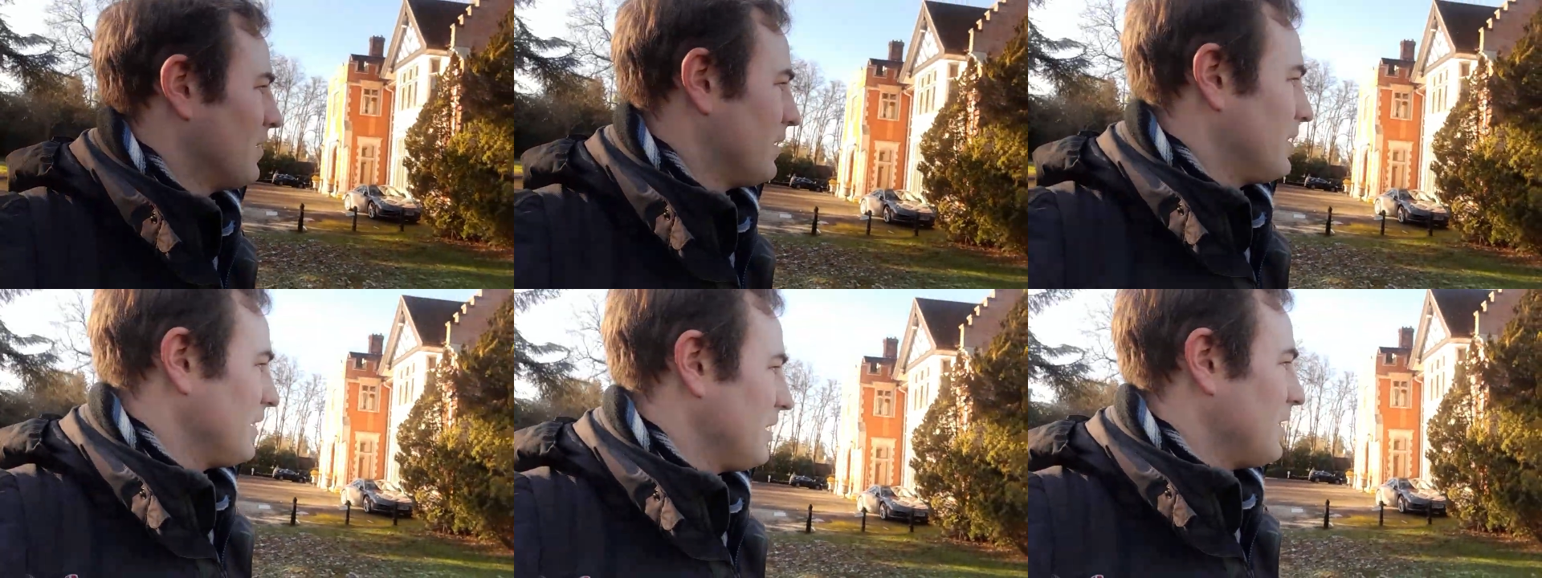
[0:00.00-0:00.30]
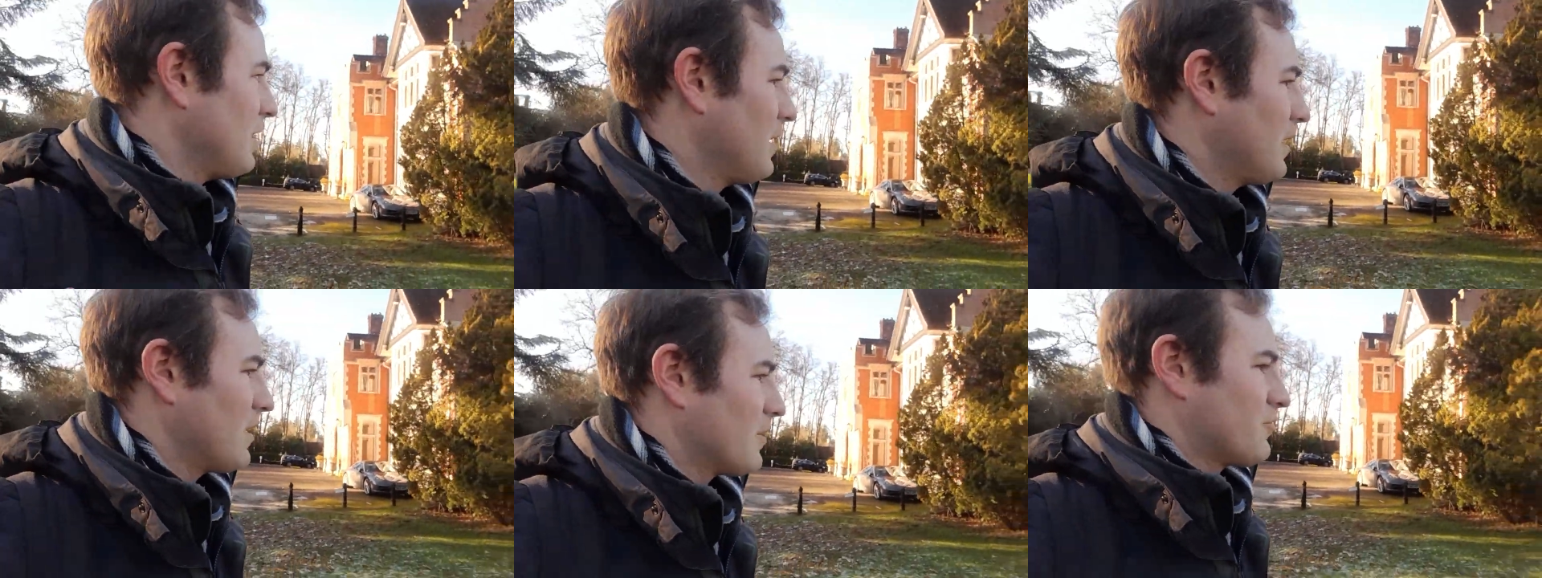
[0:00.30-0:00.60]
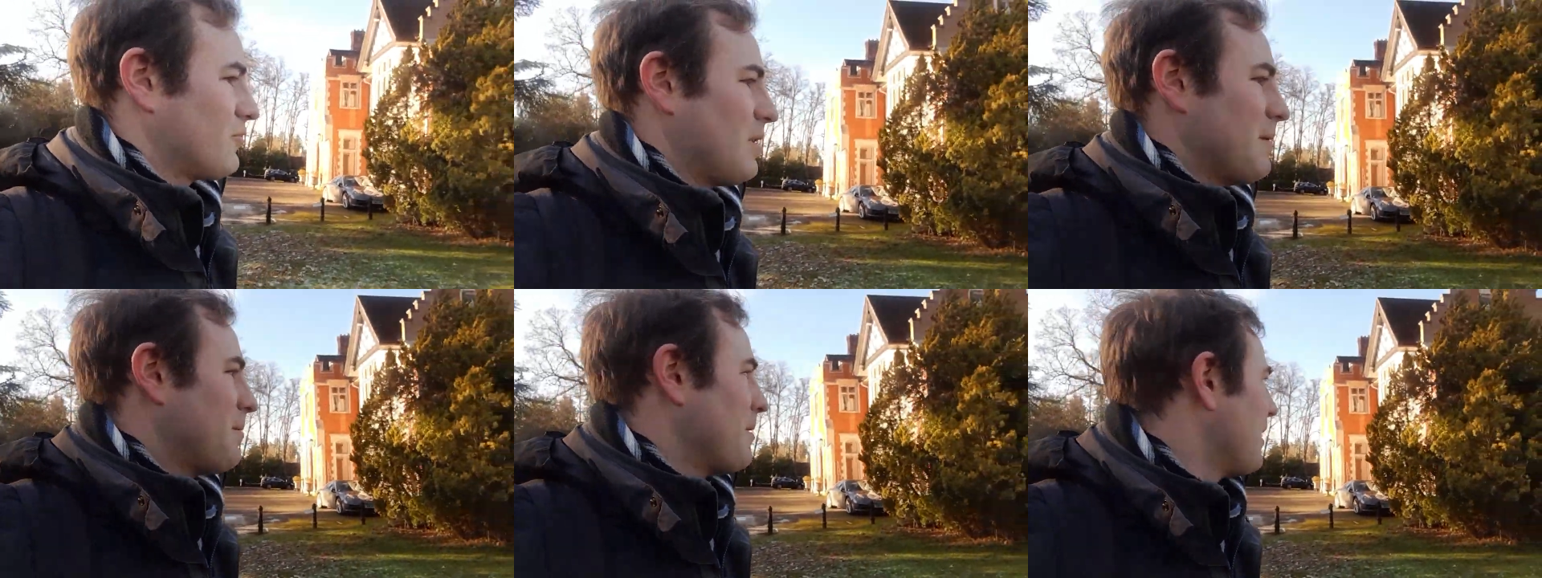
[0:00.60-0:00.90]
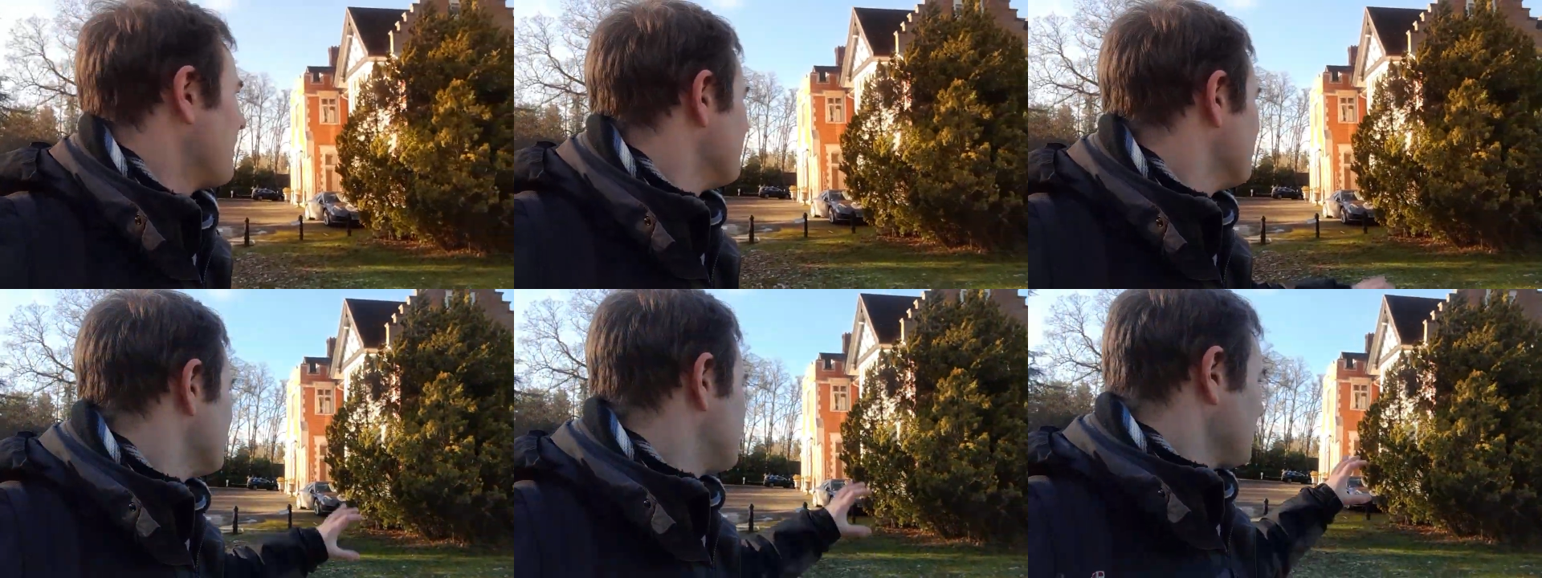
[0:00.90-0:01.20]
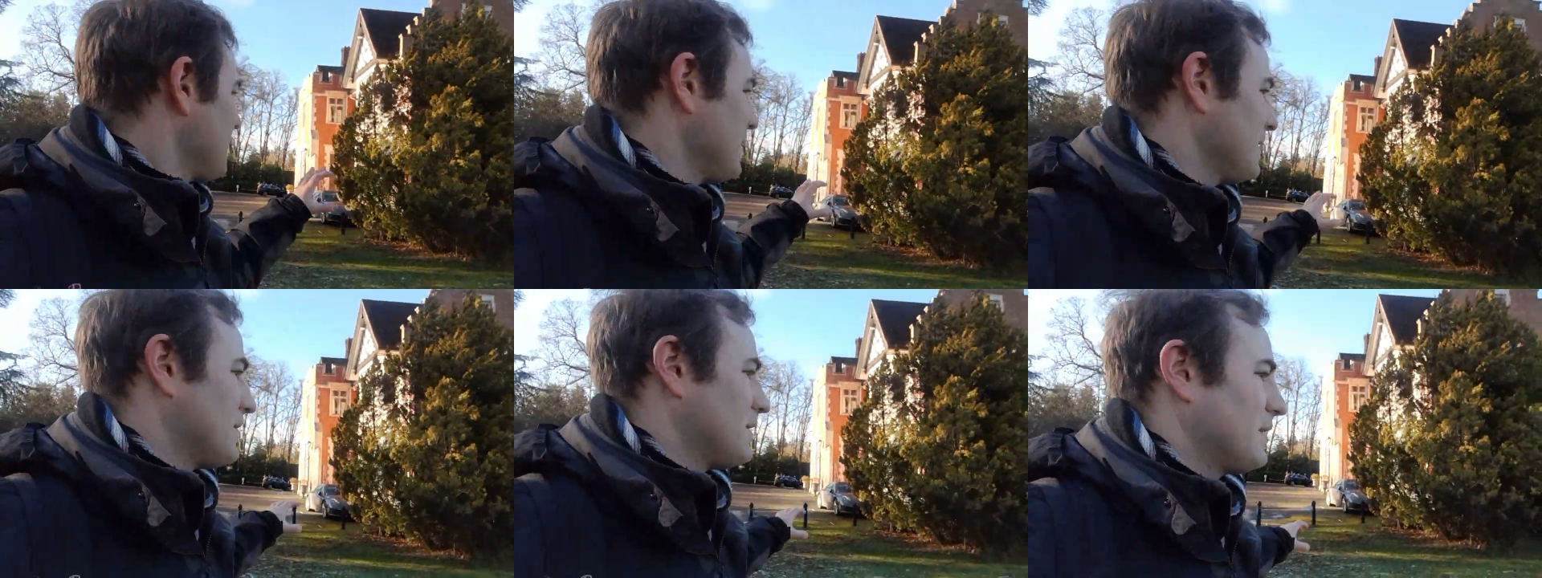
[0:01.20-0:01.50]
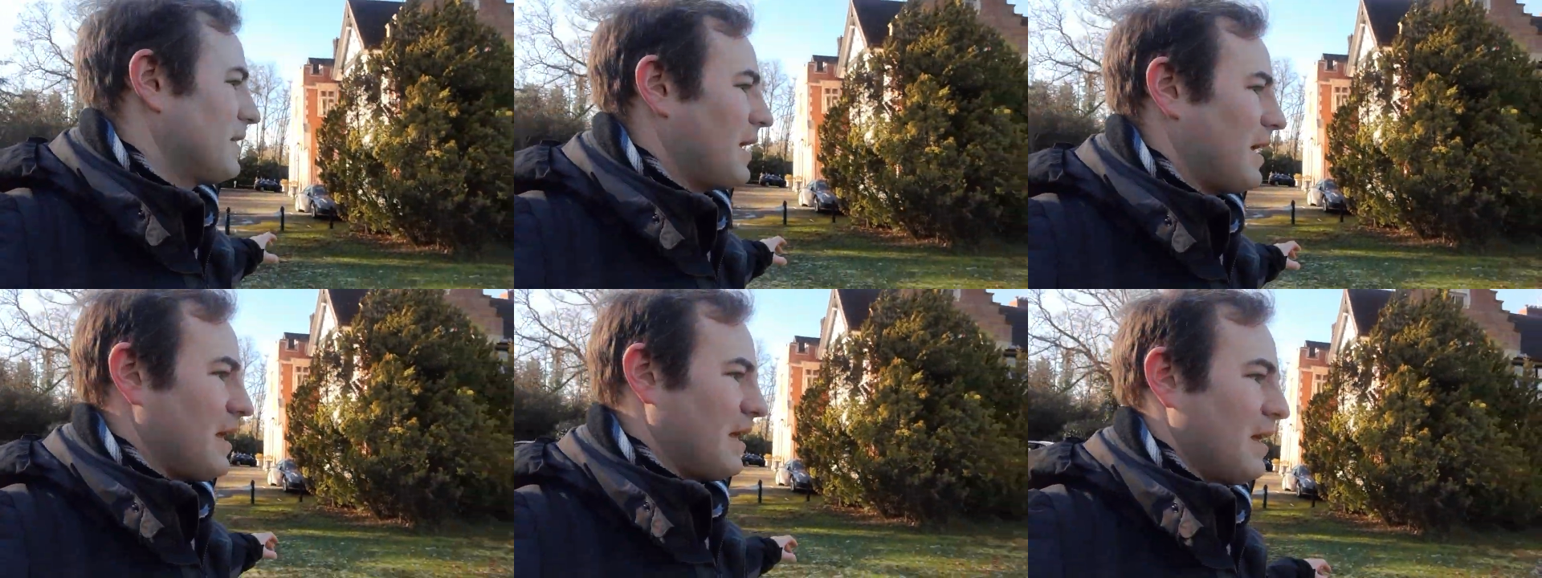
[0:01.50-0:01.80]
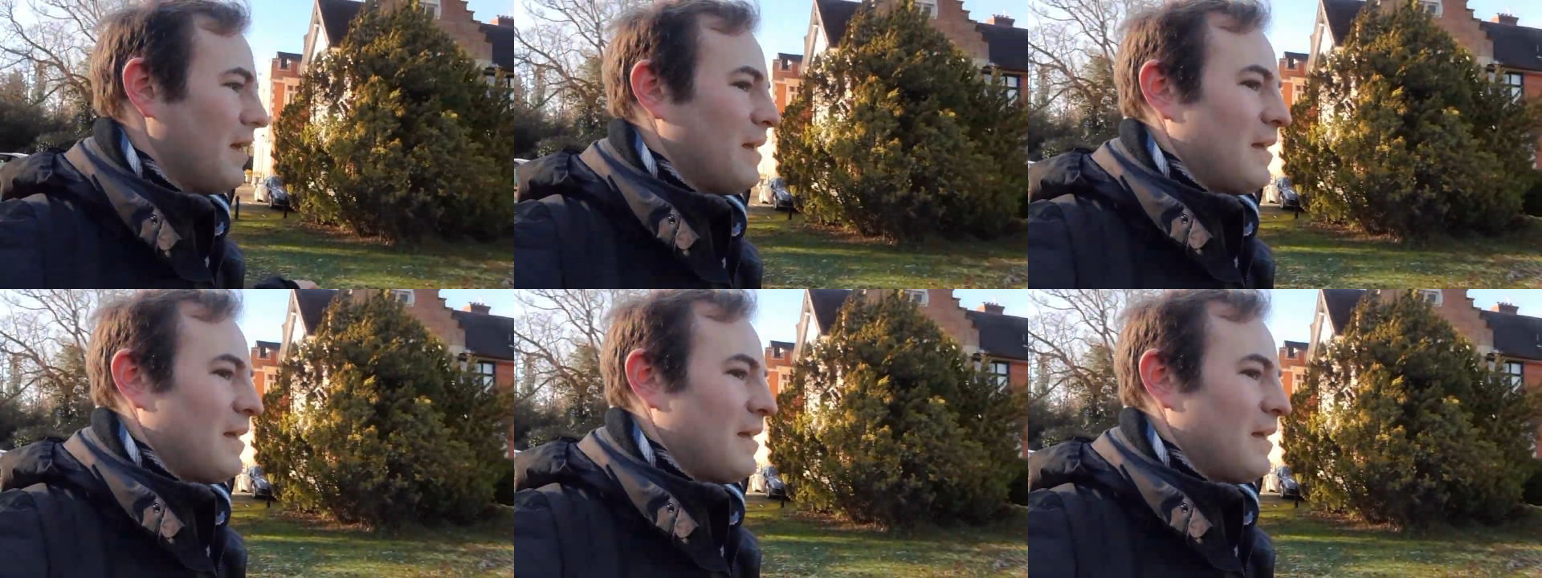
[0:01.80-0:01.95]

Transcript: the luxury apartments it is today.